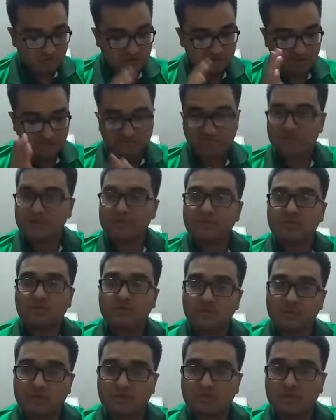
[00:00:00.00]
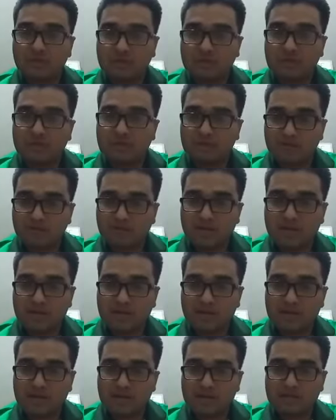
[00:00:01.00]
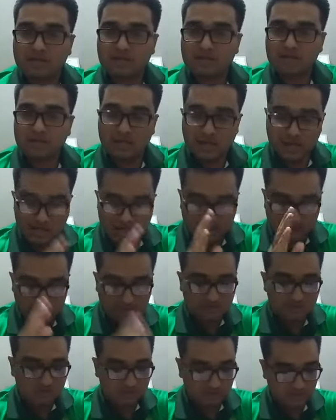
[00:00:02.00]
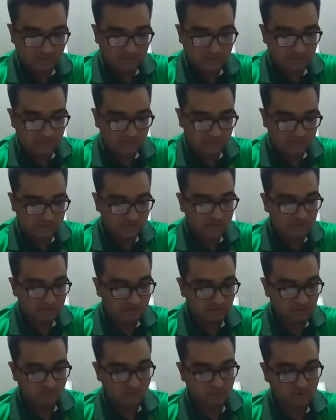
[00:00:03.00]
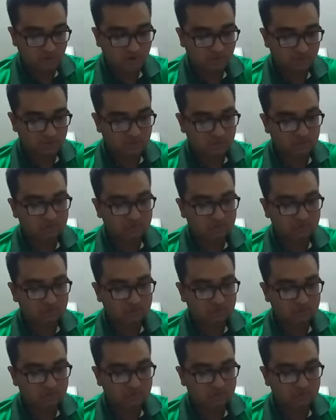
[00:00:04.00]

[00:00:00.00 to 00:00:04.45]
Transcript: difference between the direct election and indirect election in front of you.